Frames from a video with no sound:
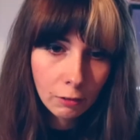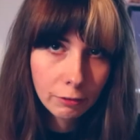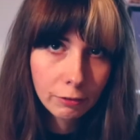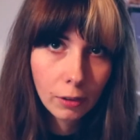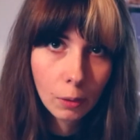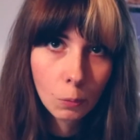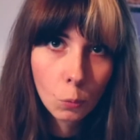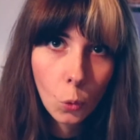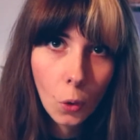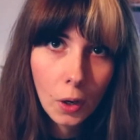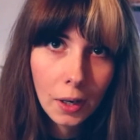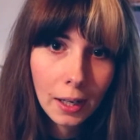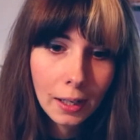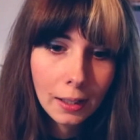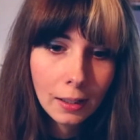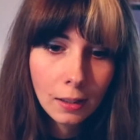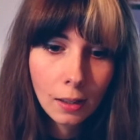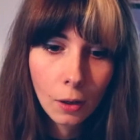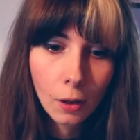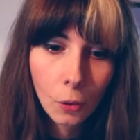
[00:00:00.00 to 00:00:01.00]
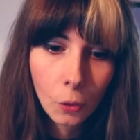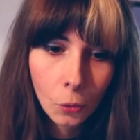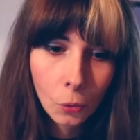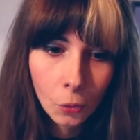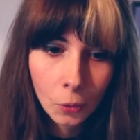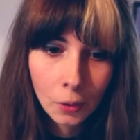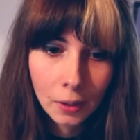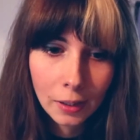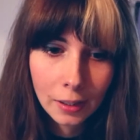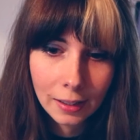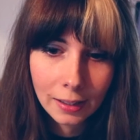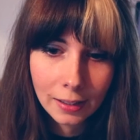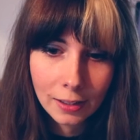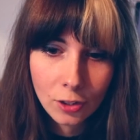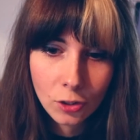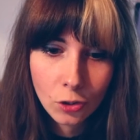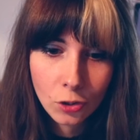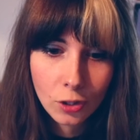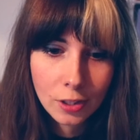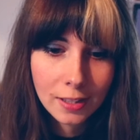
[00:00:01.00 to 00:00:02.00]
From what I know,
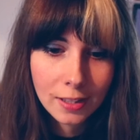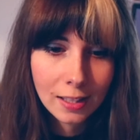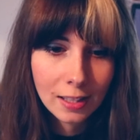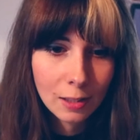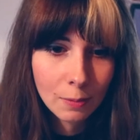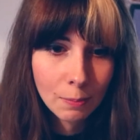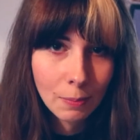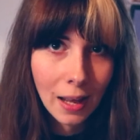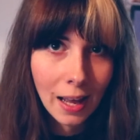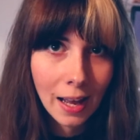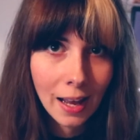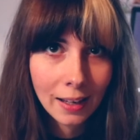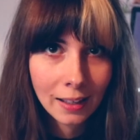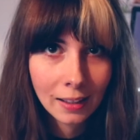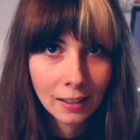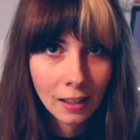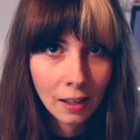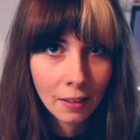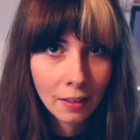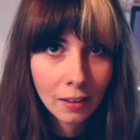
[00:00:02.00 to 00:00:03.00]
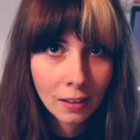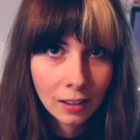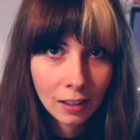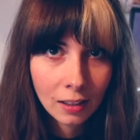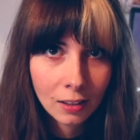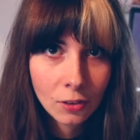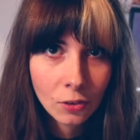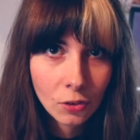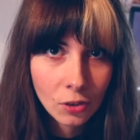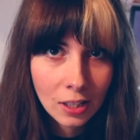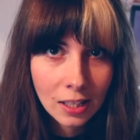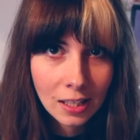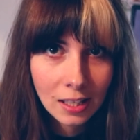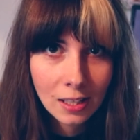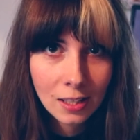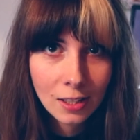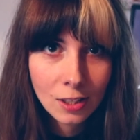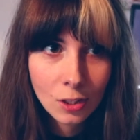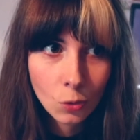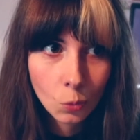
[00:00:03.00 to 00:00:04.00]
it's just as bad in other
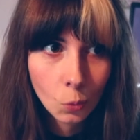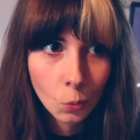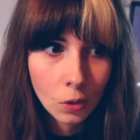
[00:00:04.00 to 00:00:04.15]
countries